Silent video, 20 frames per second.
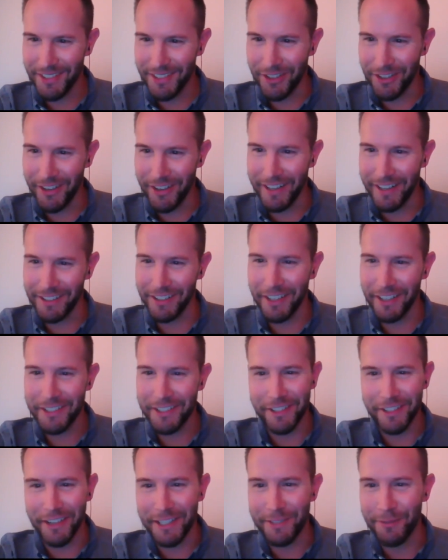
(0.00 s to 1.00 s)
all right,
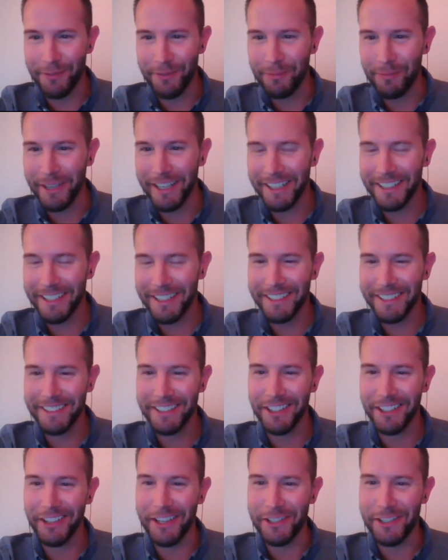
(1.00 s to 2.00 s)
lots of nice feedback.
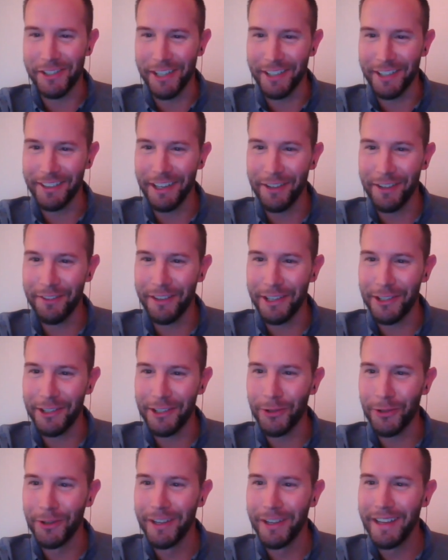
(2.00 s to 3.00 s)
I like seeing that. Thank
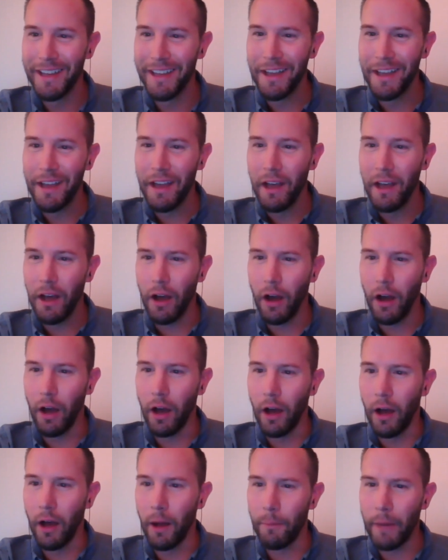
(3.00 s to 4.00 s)
you.
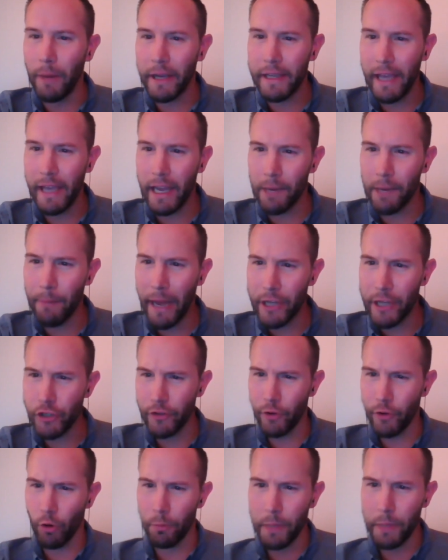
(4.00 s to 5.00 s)
Um, I can't
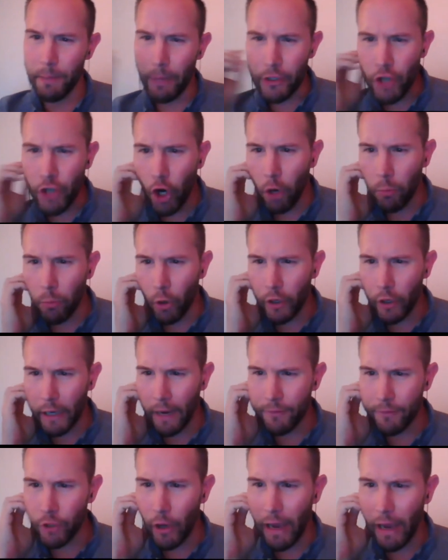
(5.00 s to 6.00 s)
imagine there will be much homework
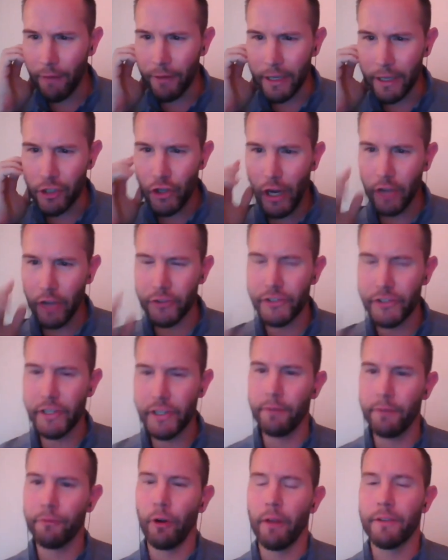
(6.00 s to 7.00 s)
after having a child
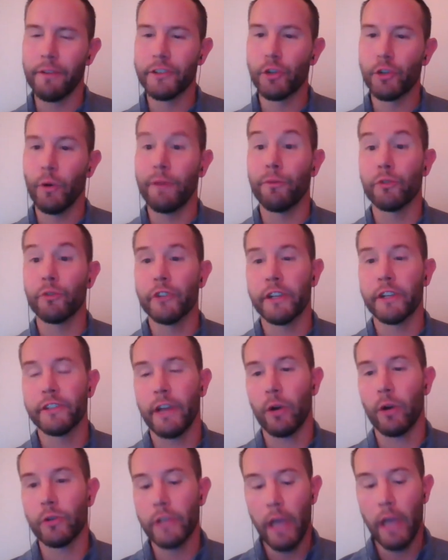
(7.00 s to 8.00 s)
sit in front of the screen for six
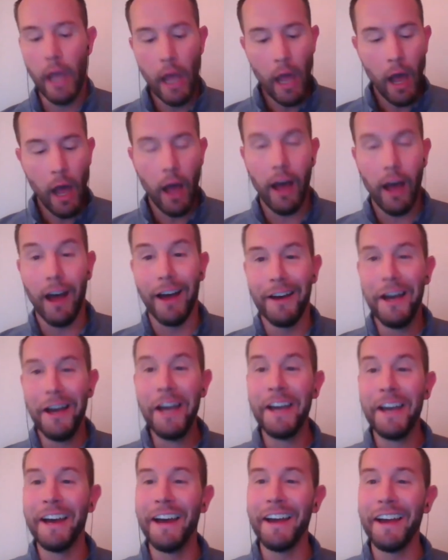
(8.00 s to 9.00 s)
hours.
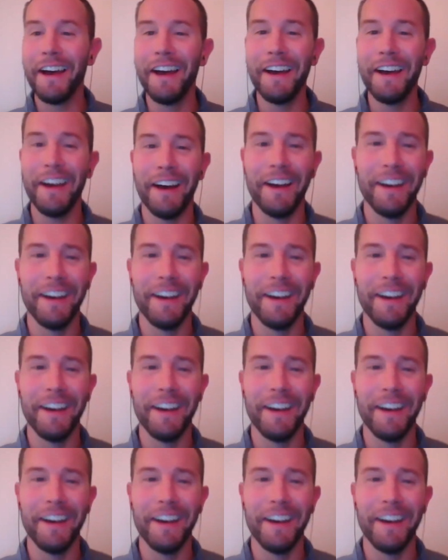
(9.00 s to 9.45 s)
Uh,